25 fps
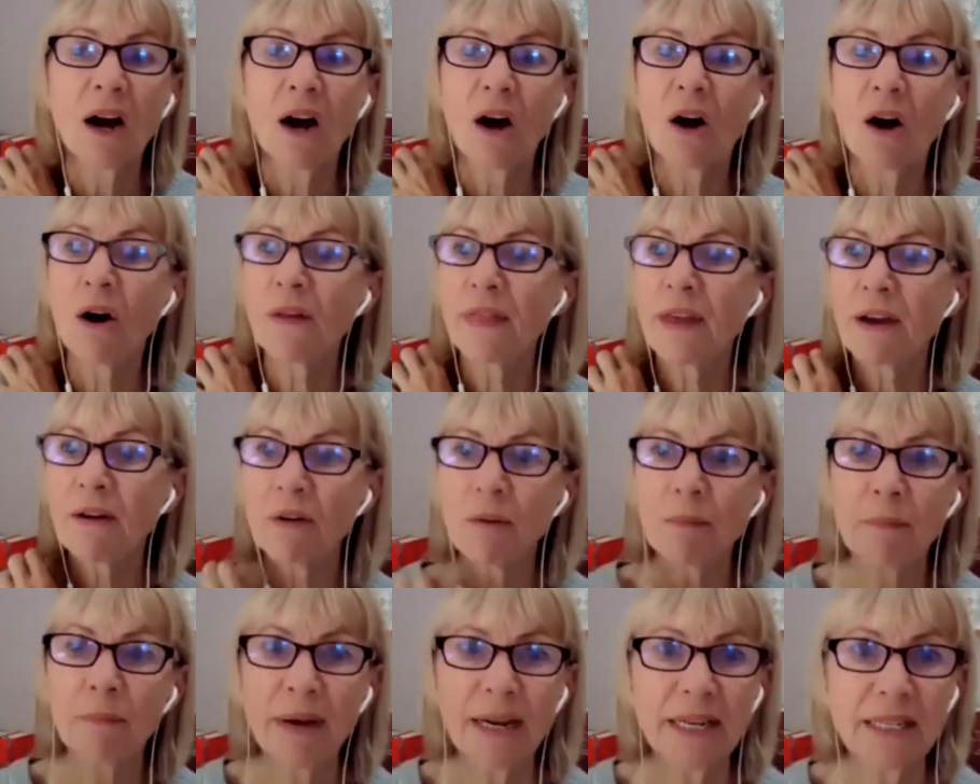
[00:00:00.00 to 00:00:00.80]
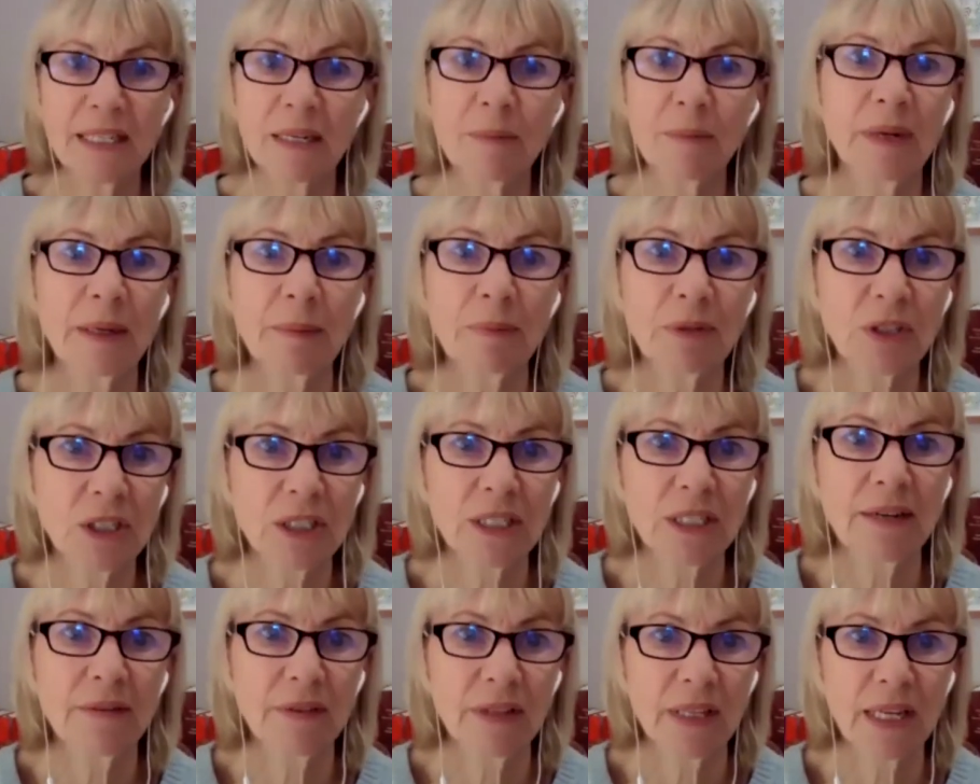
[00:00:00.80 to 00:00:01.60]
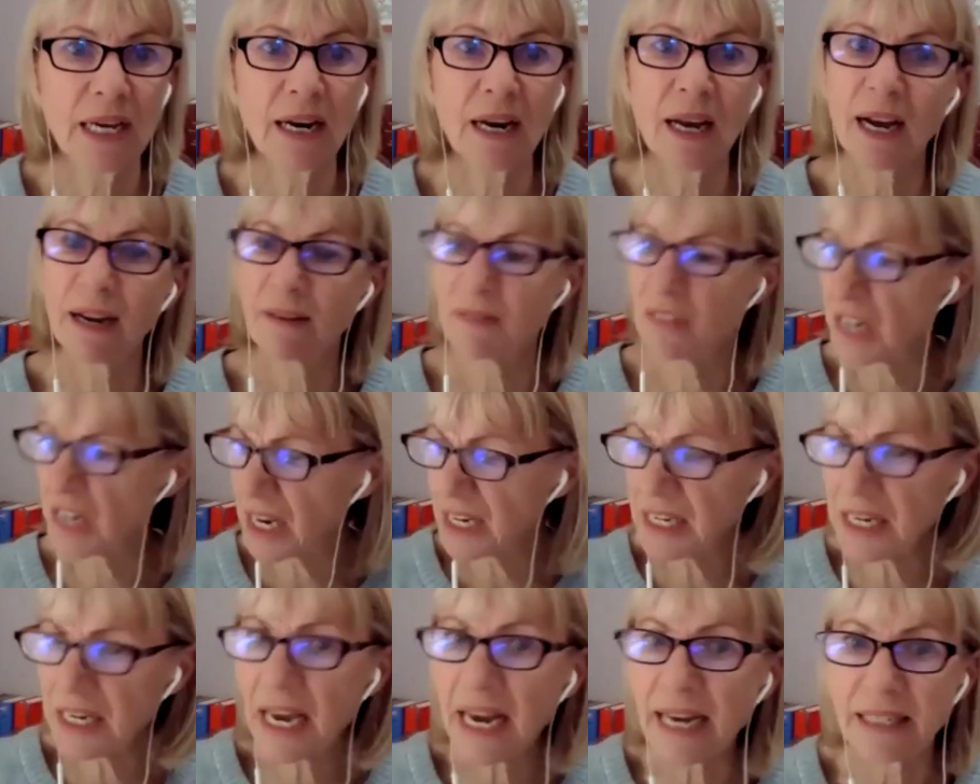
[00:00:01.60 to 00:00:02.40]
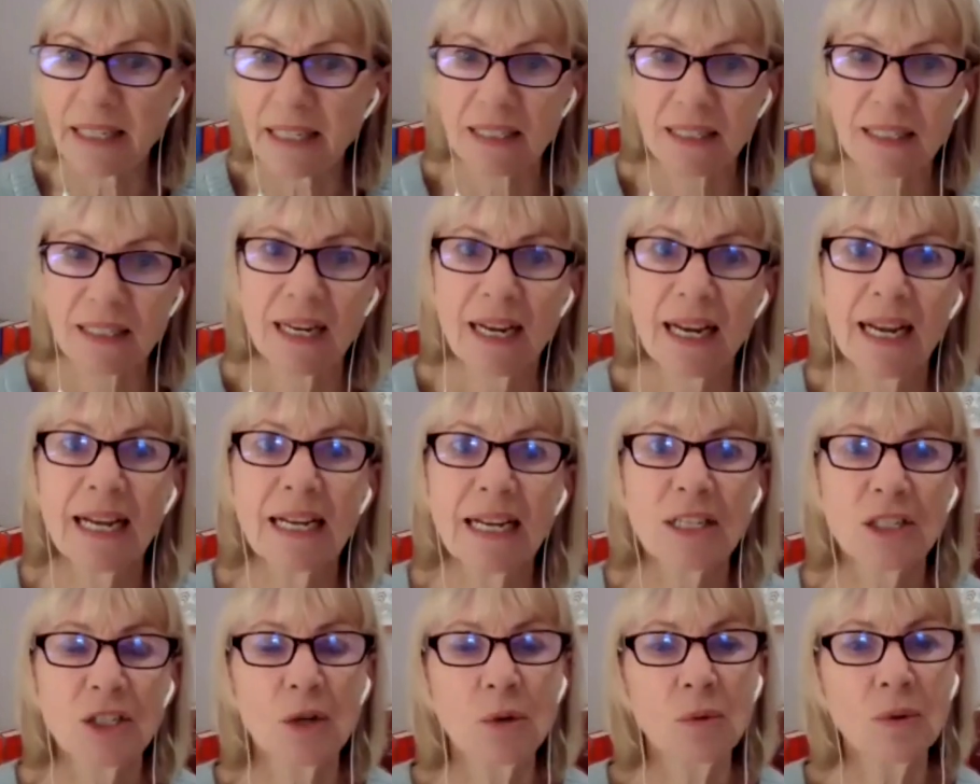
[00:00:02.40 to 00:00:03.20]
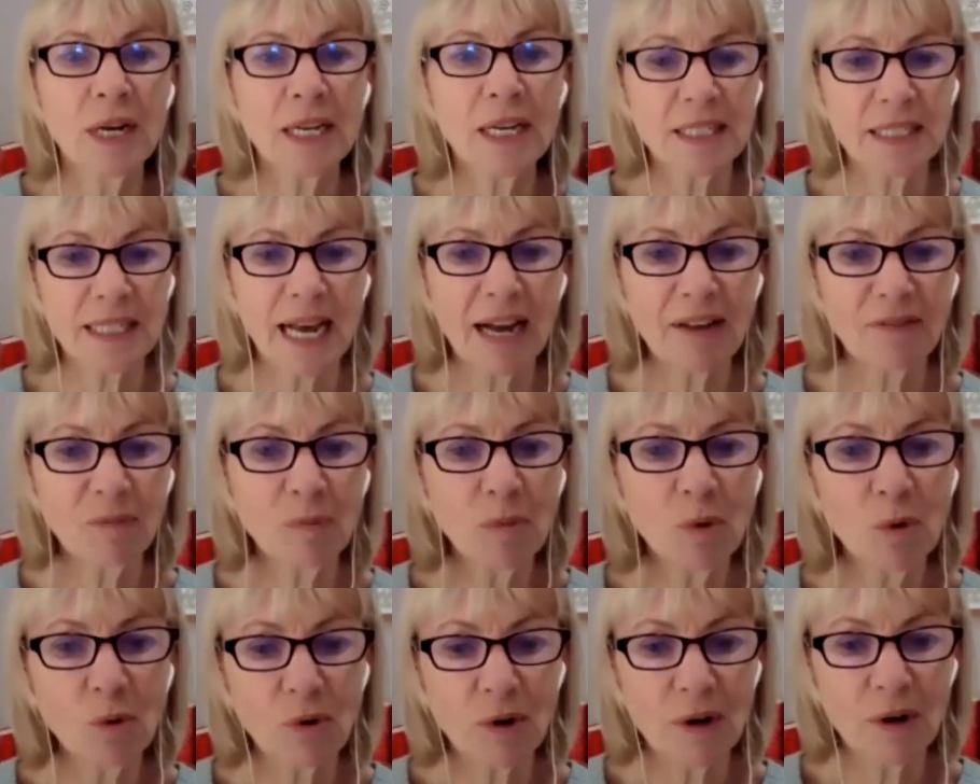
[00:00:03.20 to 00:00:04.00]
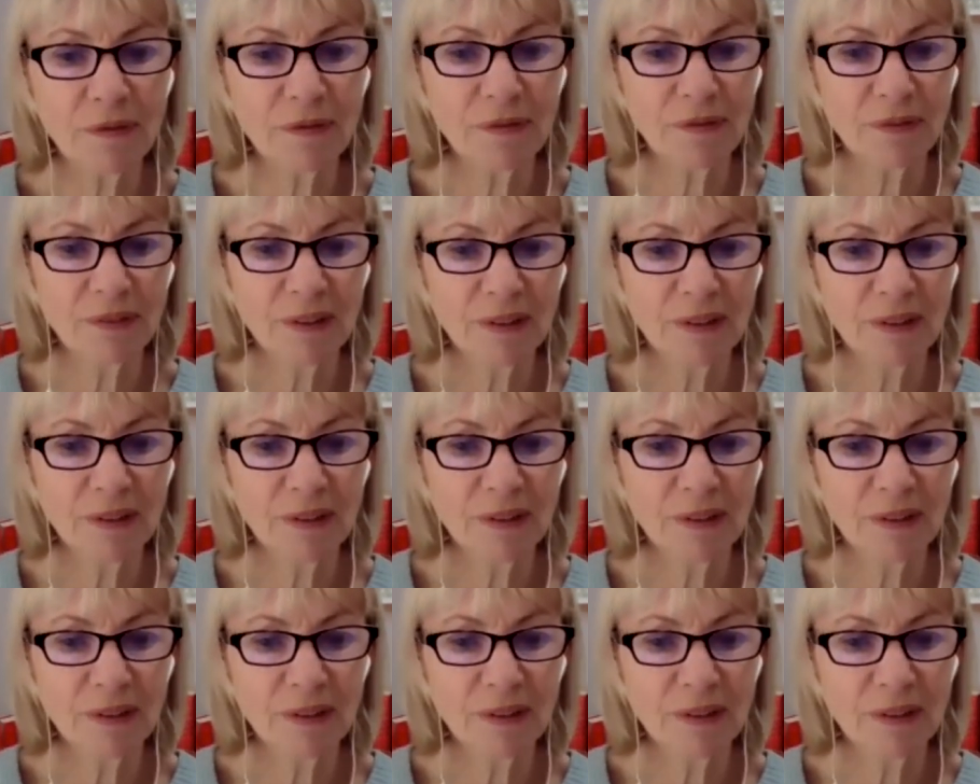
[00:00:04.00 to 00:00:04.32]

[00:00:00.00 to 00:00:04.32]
are there amazing people just living their lives yes so let's have more of